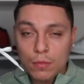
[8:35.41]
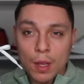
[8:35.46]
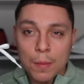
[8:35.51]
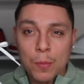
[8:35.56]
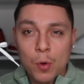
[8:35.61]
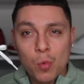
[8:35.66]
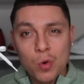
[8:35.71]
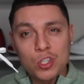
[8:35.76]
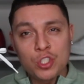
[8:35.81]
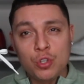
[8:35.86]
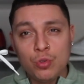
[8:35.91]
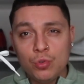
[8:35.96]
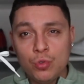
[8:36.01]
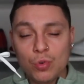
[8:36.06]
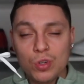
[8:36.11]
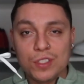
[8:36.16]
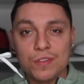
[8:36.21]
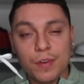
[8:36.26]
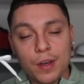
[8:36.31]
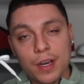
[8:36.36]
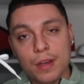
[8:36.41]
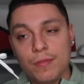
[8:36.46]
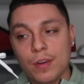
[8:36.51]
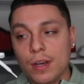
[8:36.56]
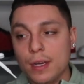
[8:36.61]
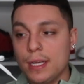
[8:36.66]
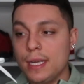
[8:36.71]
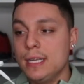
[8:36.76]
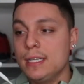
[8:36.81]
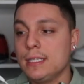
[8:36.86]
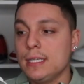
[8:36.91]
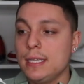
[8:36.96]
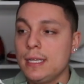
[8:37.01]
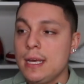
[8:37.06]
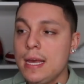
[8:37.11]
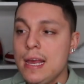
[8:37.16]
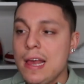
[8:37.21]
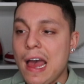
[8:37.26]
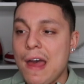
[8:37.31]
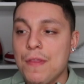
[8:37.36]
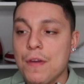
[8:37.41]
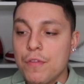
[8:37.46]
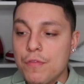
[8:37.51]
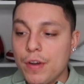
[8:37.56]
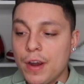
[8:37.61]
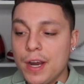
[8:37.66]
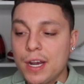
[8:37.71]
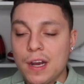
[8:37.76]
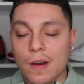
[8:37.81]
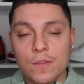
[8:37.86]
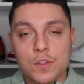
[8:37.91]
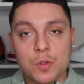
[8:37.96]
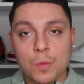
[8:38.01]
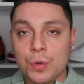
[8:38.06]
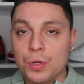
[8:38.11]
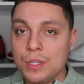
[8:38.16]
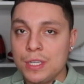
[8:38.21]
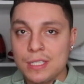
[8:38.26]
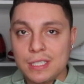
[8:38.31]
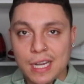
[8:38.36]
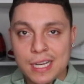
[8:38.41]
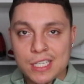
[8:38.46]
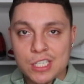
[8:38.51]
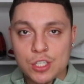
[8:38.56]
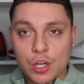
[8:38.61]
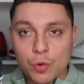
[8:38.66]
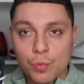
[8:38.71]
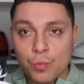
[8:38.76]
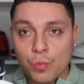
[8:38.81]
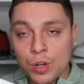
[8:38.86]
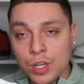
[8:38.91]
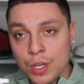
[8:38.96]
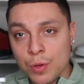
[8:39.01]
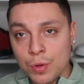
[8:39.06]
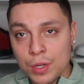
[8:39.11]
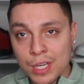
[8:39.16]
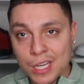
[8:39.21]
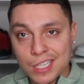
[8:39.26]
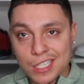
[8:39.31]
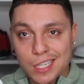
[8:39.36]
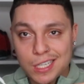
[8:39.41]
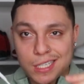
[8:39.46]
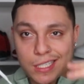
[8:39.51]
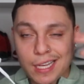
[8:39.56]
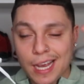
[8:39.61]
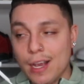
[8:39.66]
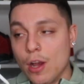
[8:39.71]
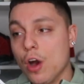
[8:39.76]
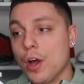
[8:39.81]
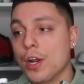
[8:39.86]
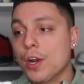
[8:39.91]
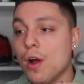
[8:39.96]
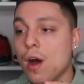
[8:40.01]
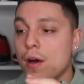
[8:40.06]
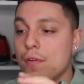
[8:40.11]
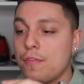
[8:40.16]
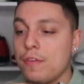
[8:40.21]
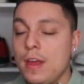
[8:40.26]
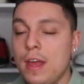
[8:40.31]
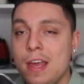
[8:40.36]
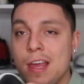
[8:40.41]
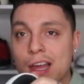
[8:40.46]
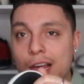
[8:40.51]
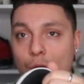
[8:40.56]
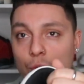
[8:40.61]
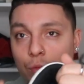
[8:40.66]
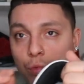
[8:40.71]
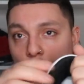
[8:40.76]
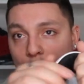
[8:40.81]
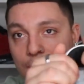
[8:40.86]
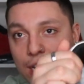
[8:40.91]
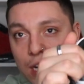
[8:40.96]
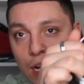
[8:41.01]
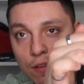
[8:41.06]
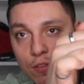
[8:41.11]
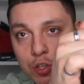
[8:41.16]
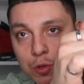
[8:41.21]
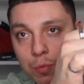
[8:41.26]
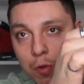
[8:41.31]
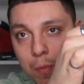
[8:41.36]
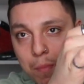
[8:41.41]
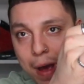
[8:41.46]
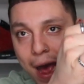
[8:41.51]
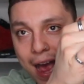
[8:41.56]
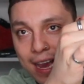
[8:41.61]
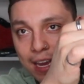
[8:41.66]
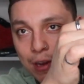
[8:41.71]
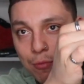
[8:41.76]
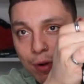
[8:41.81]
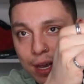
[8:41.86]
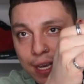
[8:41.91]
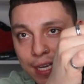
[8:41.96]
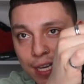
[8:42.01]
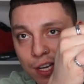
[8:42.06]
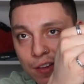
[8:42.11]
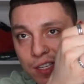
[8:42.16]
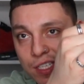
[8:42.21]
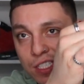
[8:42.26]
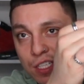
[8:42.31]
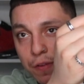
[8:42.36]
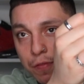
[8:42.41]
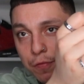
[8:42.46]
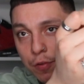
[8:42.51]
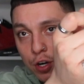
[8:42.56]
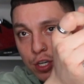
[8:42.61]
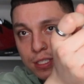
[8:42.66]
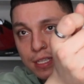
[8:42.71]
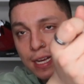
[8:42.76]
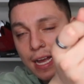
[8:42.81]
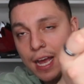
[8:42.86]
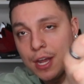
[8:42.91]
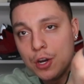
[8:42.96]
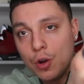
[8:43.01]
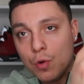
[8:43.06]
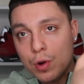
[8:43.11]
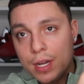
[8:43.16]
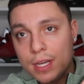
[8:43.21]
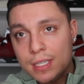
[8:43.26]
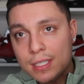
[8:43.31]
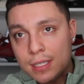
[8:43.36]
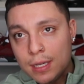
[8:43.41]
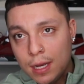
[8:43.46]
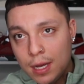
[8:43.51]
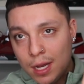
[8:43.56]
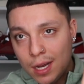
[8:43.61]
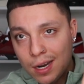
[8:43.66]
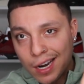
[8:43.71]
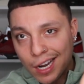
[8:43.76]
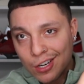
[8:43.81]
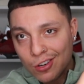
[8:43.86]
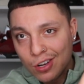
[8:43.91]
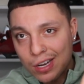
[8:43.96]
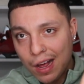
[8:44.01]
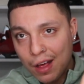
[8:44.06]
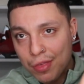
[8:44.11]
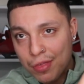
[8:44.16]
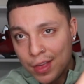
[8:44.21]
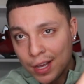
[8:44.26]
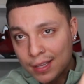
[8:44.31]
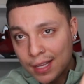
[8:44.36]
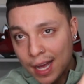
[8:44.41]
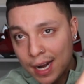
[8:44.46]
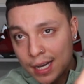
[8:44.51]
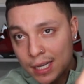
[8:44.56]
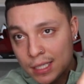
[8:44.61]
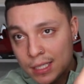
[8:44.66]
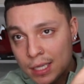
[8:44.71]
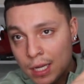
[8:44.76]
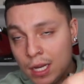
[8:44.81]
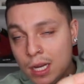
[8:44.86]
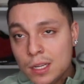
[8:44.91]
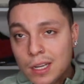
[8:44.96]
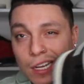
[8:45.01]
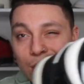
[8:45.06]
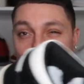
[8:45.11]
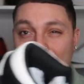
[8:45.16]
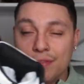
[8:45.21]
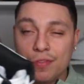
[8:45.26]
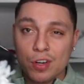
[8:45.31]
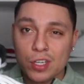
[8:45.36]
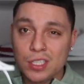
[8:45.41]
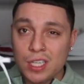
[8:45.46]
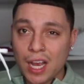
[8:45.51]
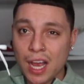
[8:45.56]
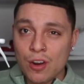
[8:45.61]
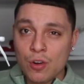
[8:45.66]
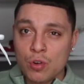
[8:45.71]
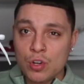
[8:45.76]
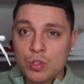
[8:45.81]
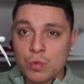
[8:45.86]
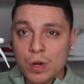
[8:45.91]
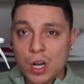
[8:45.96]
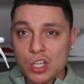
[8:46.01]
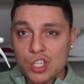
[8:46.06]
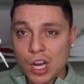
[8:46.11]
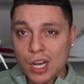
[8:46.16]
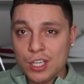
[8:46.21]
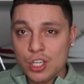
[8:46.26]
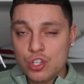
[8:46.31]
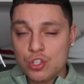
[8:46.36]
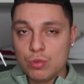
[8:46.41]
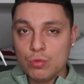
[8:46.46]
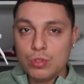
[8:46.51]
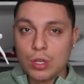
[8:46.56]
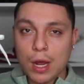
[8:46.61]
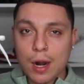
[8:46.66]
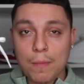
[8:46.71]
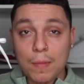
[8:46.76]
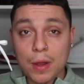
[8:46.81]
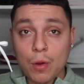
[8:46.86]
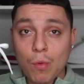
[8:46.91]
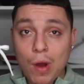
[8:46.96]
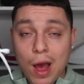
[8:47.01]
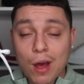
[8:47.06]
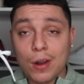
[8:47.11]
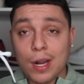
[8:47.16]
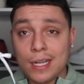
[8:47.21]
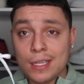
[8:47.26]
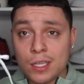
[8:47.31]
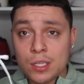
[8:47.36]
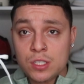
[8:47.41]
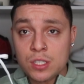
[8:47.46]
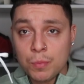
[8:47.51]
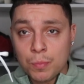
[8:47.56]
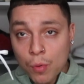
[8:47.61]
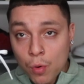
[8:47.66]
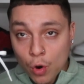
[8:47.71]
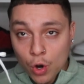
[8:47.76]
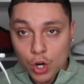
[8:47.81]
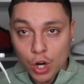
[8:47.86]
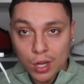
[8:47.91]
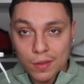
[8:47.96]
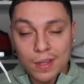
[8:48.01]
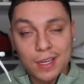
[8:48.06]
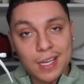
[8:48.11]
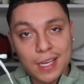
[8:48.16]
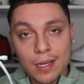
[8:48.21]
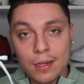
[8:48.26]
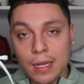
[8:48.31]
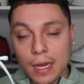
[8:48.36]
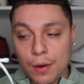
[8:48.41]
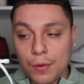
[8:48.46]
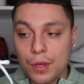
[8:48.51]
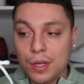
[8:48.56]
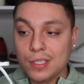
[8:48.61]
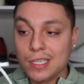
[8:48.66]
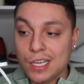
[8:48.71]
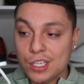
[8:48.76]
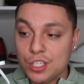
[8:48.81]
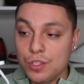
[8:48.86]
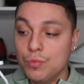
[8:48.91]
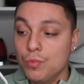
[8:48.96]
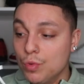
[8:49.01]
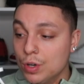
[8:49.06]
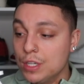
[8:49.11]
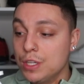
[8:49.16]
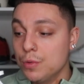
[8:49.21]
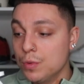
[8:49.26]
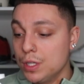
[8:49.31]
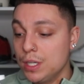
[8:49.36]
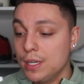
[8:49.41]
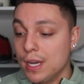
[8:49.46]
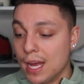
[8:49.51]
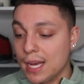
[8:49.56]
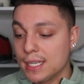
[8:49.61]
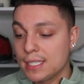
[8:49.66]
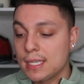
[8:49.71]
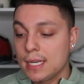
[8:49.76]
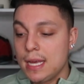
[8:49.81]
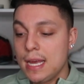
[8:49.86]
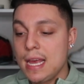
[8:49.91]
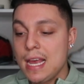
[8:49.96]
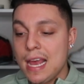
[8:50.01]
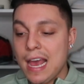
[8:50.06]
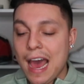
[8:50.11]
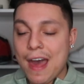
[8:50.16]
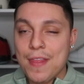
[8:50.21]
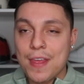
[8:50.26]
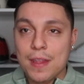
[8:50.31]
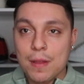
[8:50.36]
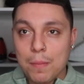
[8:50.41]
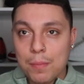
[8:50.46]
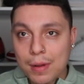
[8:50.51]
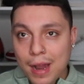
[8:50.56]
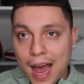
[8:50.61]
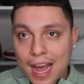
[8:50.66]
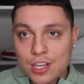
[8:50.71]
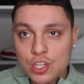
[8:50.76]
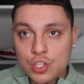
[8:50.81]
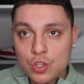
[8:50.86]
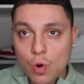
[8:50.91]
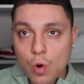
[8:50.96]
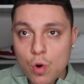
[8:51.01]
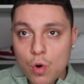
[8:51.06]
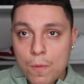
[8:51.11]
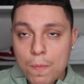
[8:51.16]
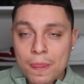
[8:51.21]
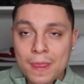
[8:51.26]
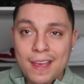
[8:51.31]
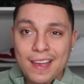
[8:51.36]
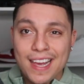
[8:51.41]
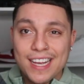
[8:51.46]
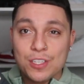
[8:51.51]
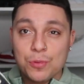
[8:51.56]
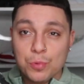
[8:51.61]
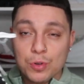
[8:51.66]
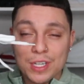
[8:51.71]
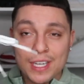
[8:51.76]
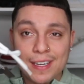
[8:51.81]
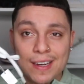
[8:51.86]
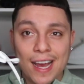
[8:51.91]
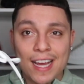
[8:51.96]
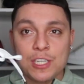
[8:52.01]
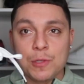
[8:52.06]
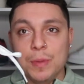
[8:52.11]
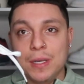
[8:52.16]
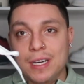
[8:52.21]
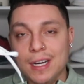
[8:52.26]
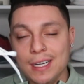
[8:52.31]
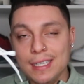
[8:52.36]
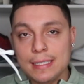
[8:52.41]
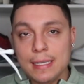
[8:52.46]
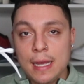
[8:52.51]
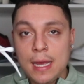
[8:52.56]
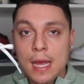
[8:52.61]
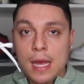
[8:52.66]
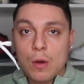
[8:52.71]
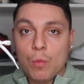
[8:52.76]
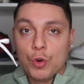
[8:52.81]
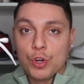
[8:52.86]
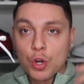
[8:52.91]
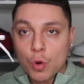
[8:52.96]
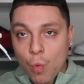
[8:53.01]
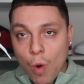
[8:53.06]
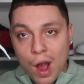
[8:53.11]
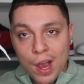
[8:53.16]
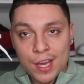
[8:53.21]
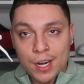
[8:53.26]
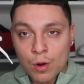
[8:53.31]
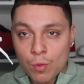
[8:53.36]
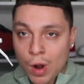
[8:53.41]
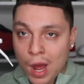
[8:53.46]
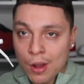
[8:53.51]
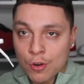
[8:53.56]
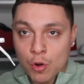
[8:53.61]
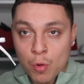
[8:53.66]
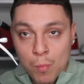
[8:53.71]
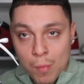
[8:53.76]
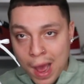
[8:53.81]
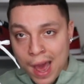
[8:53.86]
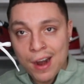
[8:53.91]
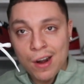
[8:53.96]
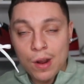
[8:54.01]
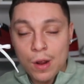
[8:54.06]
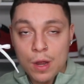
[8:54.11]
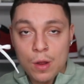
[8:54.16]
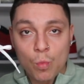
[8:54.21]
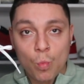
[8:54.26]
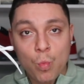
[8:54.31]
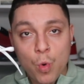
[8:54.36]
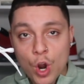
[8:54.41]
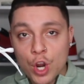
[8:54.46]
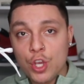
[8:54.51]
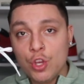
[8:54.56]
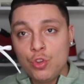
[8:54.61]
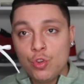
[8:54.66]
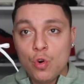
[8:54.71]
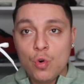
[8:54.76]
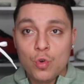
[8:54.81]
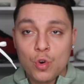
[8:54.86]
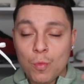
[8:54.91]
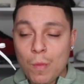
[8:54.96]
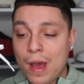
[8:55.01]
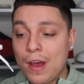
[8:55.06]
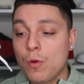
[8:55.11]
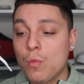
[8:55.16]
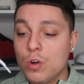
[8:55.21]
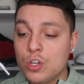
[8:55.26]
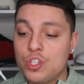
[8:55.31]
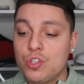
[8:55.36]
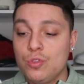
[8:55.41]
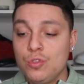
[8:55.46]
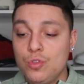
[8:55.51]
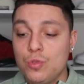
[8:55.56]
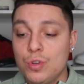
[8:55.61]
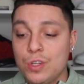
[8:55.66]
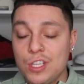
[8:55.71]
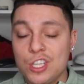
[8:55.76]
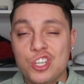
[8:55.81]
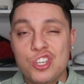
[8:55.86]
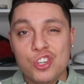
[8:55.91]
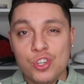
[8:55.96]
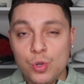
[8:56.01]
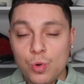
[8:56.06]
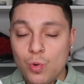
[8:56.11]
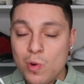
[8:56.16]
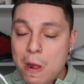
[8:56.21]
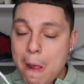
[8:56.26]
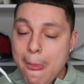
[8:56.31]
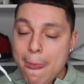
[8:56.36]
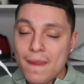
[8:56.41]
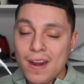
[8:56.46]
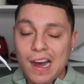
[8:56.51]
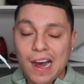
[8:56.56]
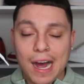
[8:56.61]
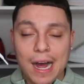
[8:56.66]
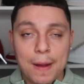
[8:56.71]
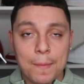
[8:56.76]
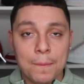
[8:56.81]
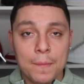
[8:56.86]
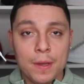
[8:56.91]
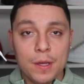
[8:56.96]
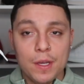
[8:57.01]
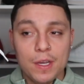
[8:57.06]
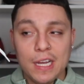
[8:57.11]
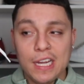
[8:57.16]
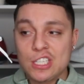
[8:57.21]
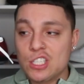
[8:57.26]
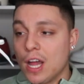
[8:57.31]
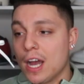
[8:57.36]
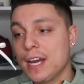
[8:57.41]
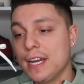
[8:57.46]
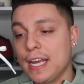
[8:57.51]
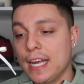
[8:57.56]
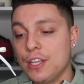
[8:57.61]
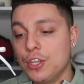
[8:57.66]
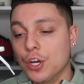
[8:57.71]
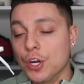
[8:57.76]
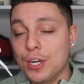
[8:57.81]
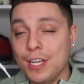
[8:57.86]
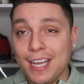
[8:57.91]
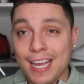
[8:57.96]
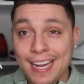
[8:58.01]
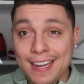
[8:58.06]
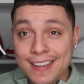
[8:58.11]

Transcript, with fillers: But once you do, it's very, very easy, and they're very comfortable, and these laces are really, really easy to take on and off. Really comfortable backing right here. This is the first thing I noticed. Like, look how thick that is. That's the first thing I noticed when I tried these shoes on. I'm like, wow, like the support on the heel area is actually really, really nice. And then the black sole is really nice because when you're walking around, no matter where you do, no matter what you do in the shoe, um, it's not gonna get dirty.